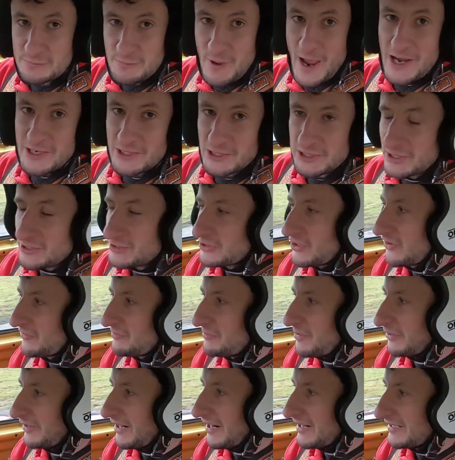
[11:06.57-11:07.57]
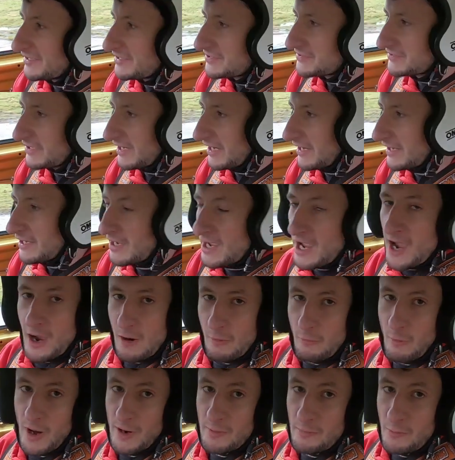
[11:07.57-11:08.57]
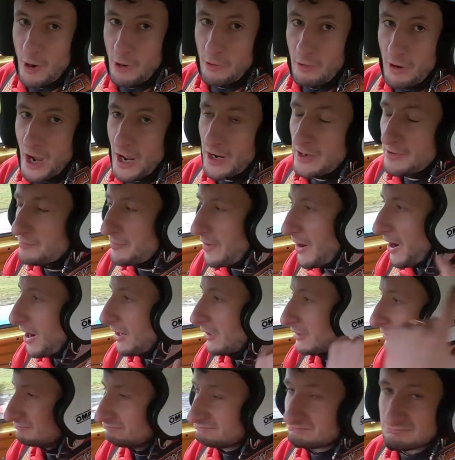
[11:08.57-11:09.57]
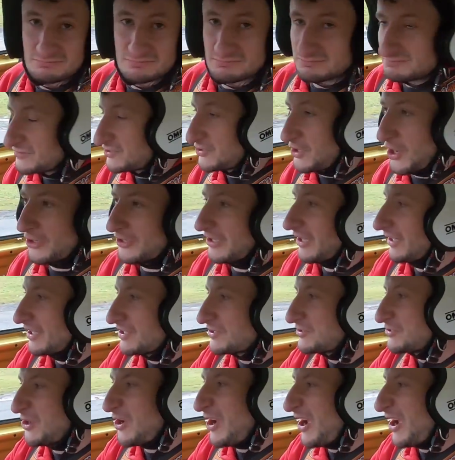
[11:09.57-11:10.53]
especially drift my ride, is say one more run, but it's all it was